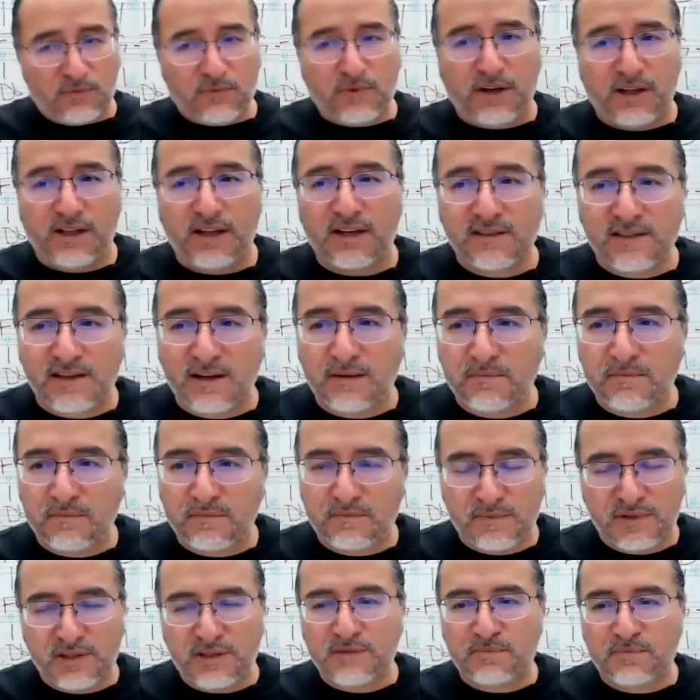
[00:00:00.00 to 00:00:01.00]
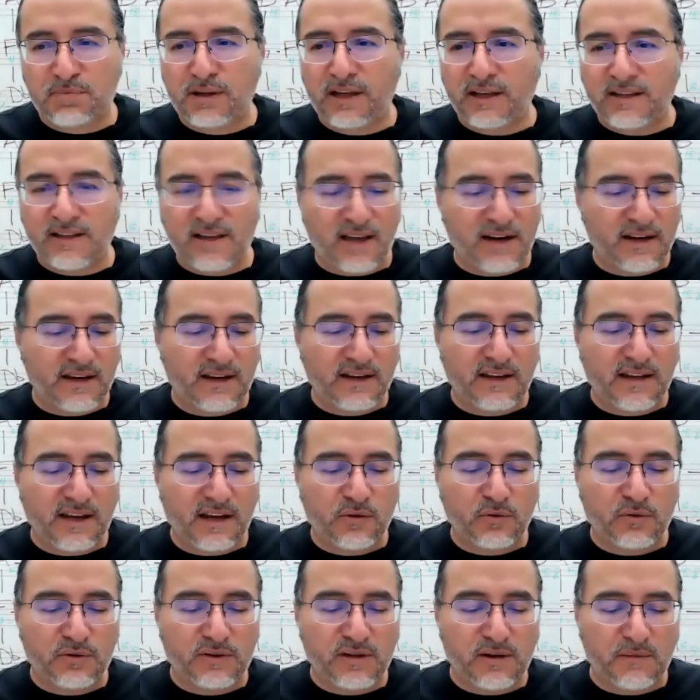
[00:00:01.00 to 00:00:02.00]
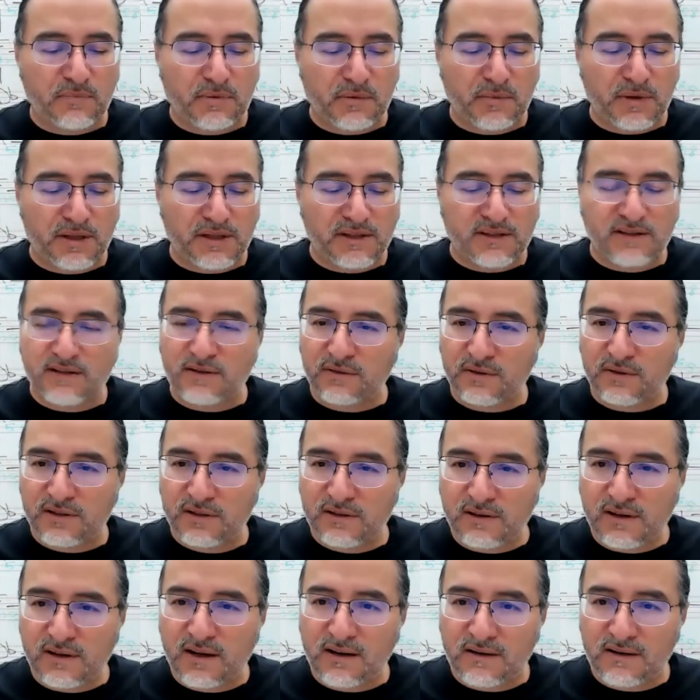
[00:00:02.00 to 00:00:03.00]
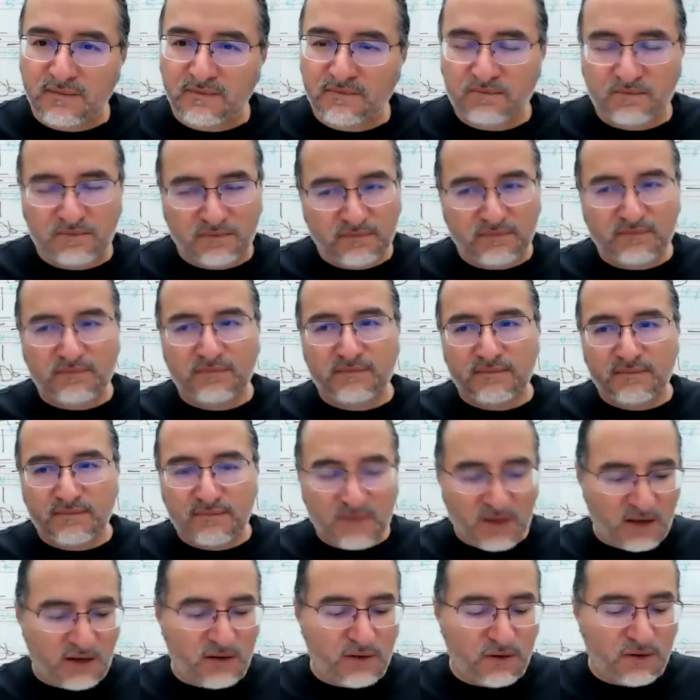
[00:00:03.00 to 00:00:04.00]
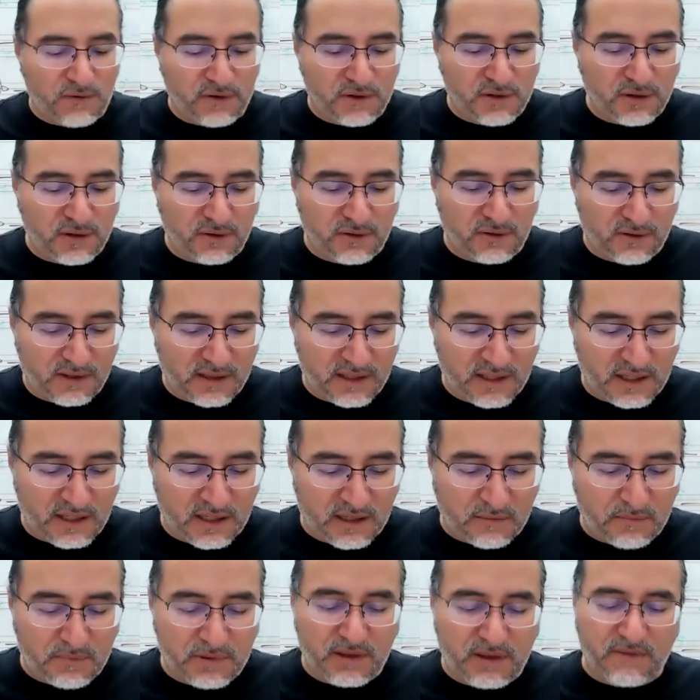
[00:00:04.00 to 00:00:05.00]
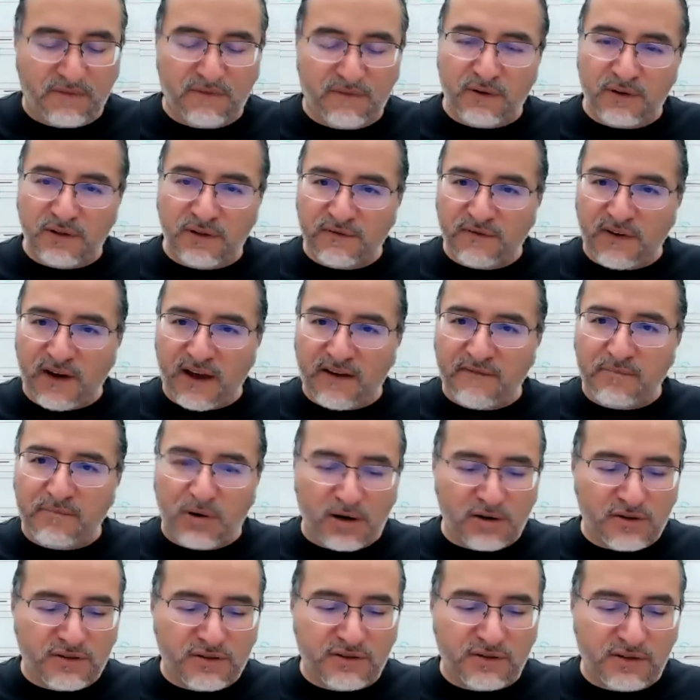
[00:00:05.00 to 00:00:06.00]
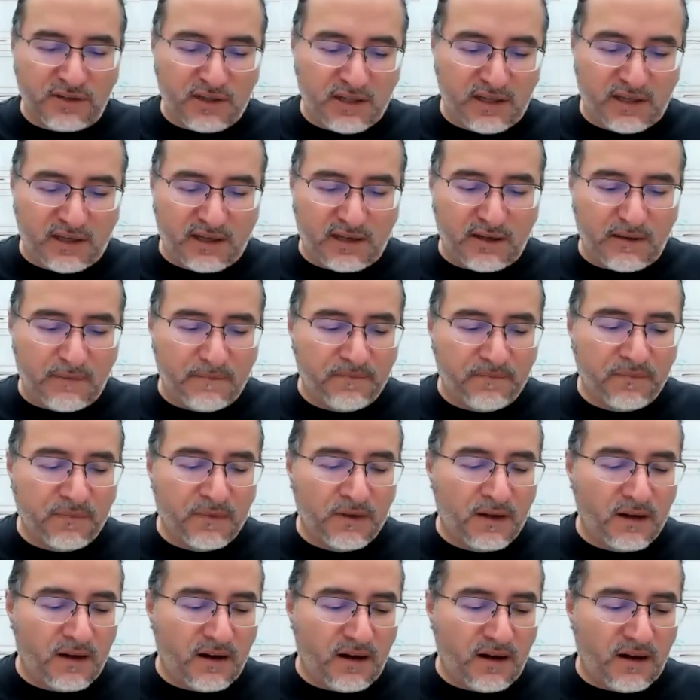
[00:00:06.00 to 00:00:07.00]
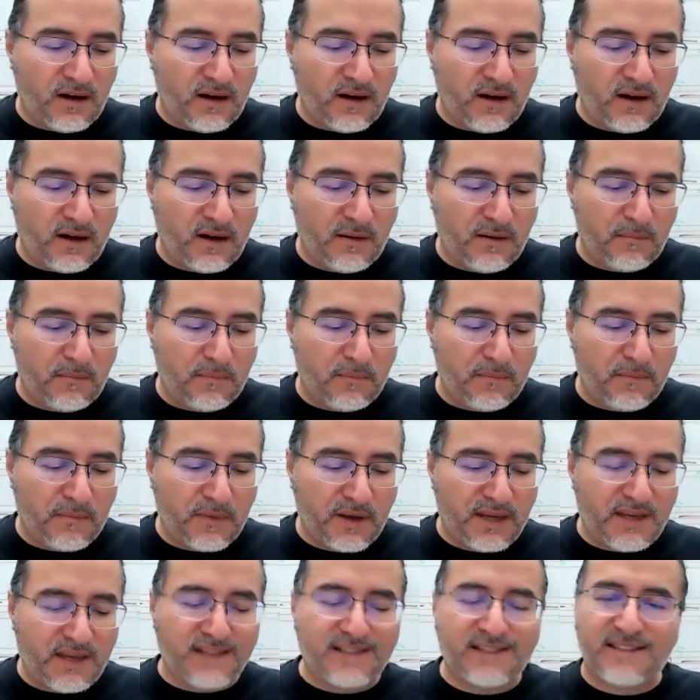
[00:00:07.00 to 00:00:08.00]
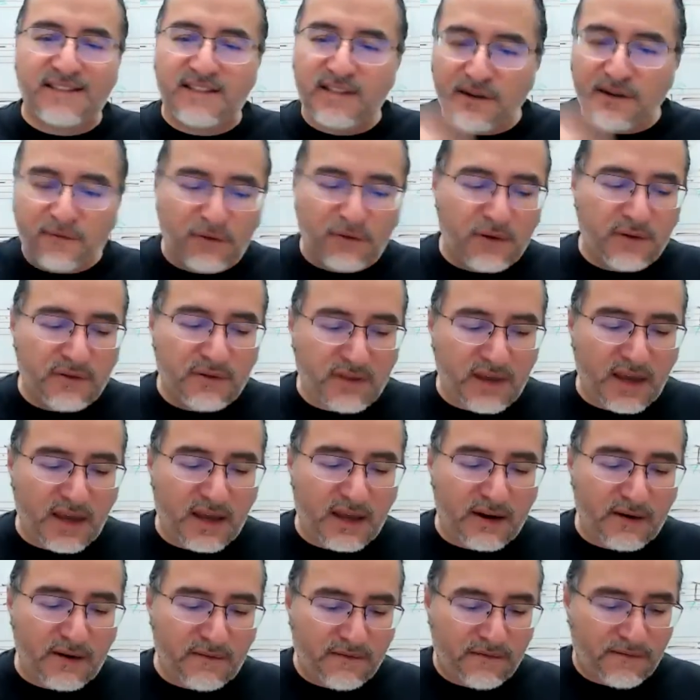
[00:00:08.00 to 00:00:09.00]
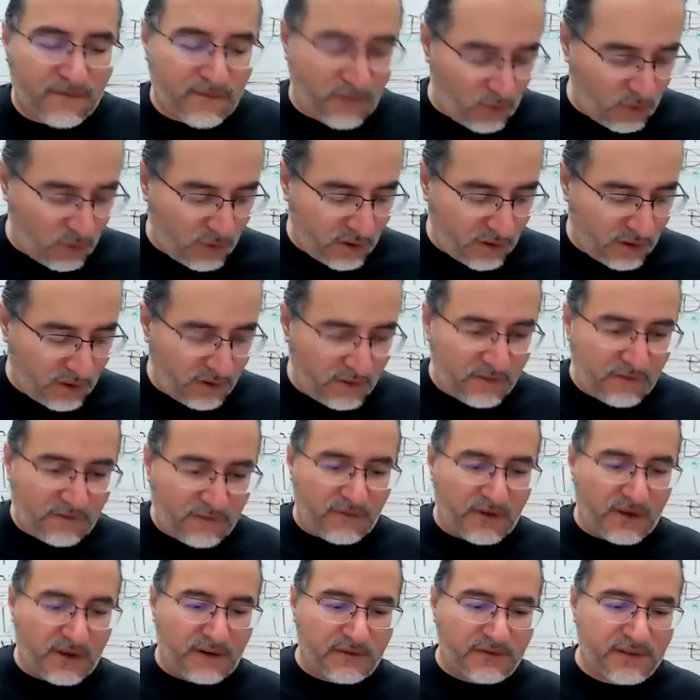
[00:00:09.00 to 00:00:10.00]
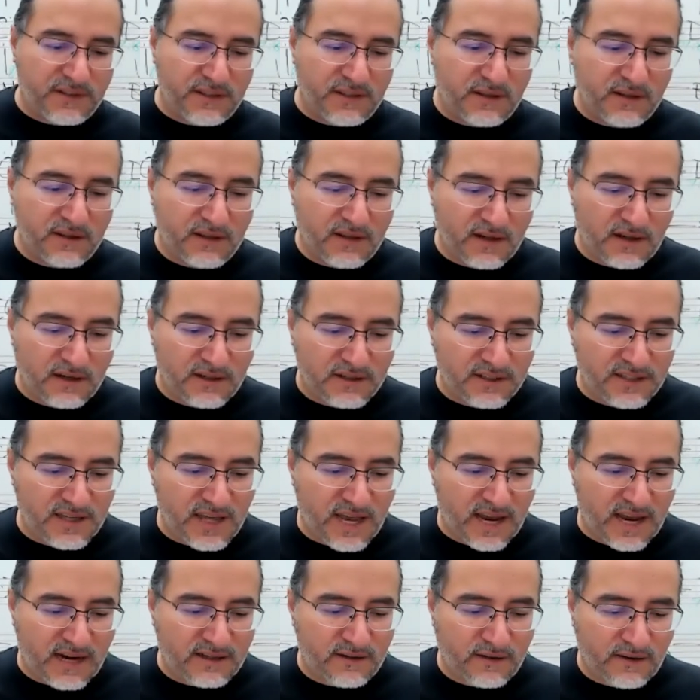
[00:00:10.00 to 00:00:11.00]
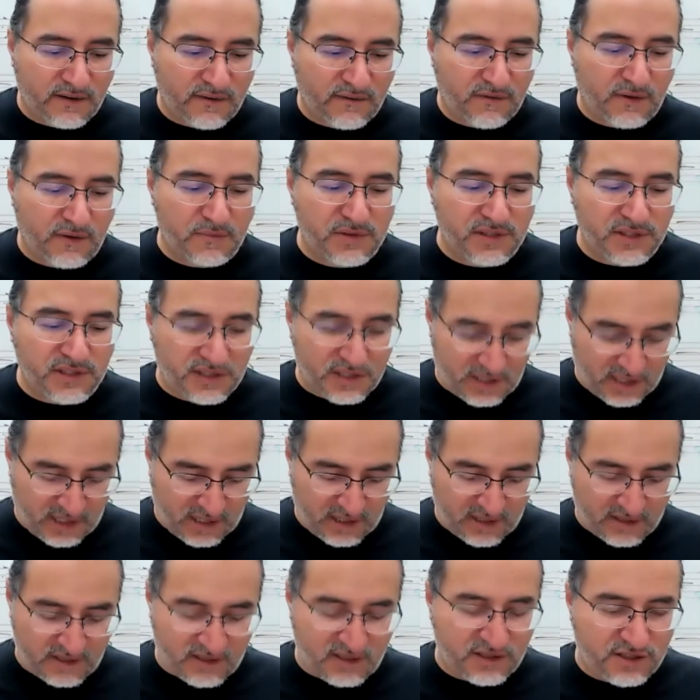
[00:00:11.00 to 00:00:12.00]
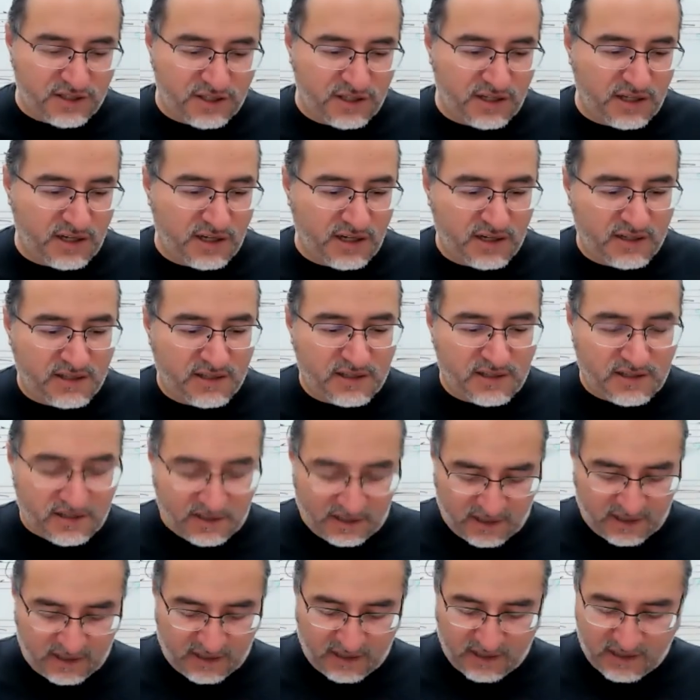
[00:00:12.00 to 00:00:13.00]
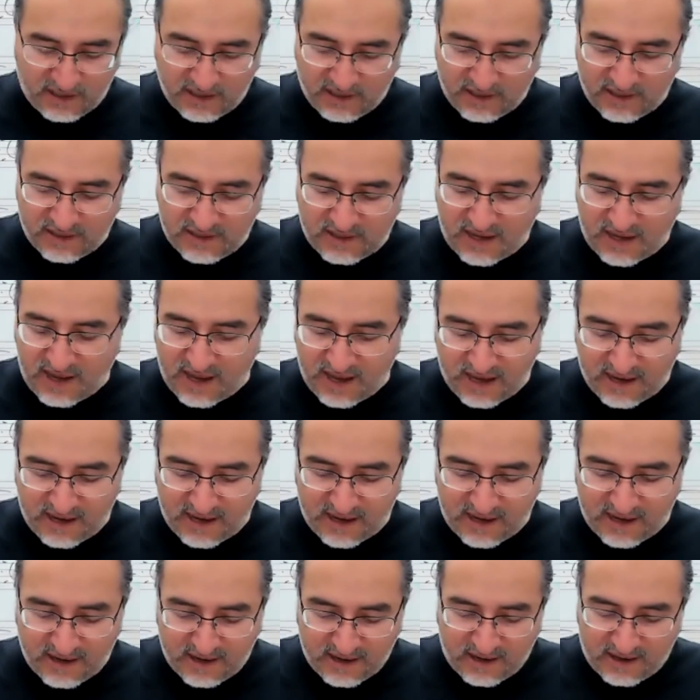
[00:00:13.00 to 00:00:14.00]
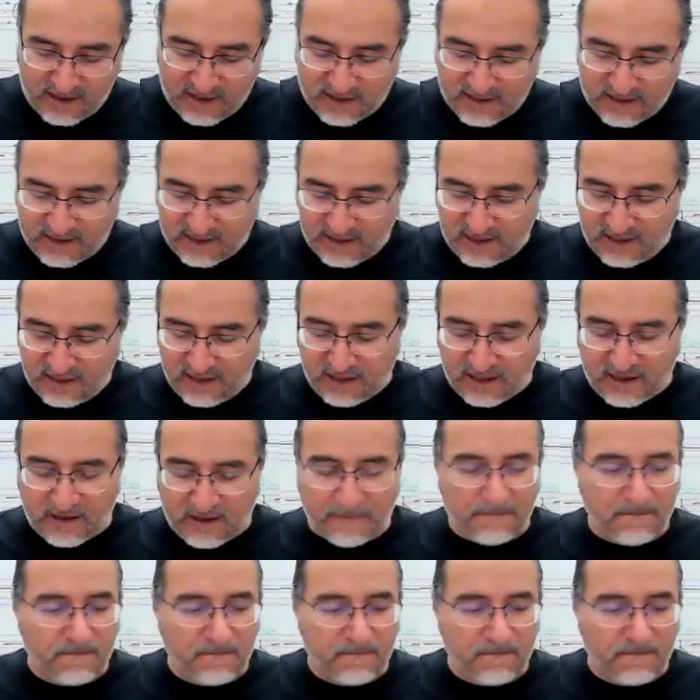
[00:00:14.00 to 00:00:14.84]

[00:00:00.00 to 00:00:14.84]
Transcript: realize I'm just played that in equal temperament, so it's not the overtonal E. First 5 partial E, is different than 4/5 that are stacked from C to G to D to A to E.